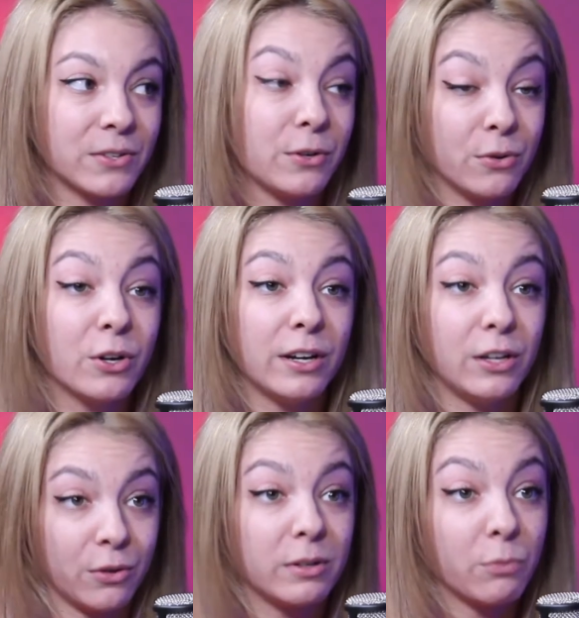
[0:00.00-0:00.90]
So
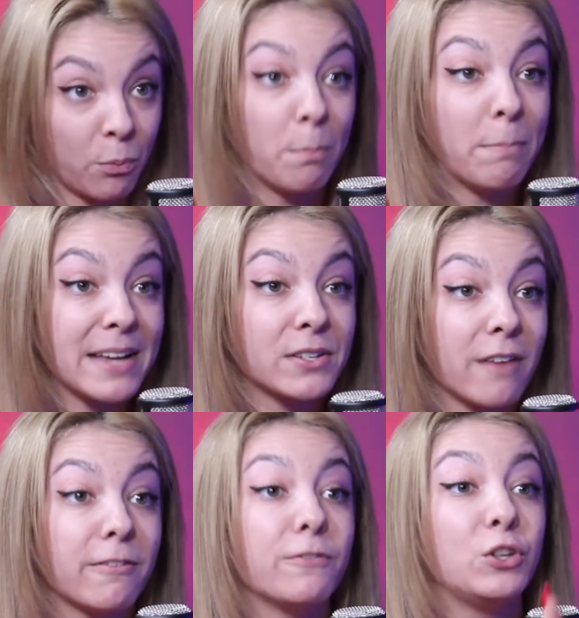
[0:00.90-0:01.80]
based
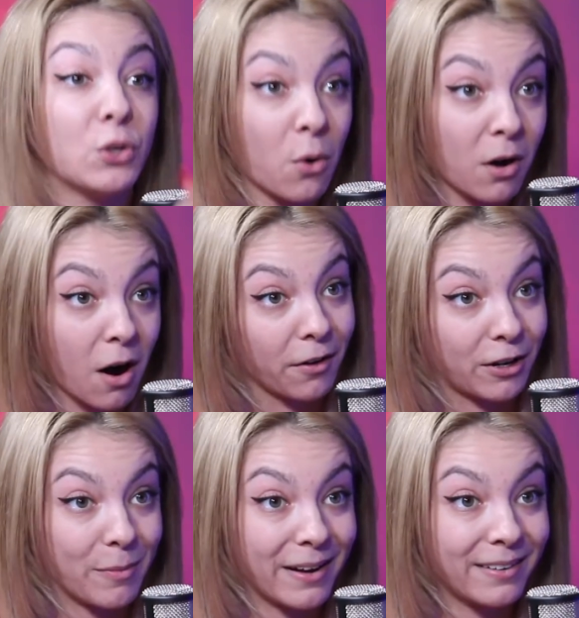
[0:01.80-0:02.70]
off of your
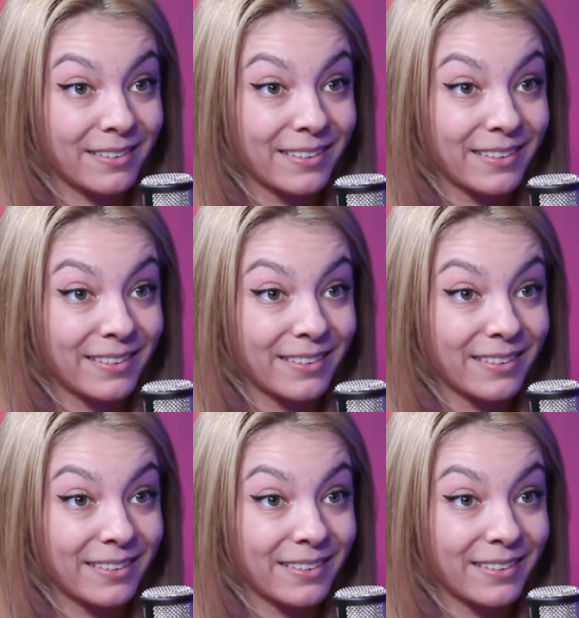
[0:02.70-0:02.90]
argument,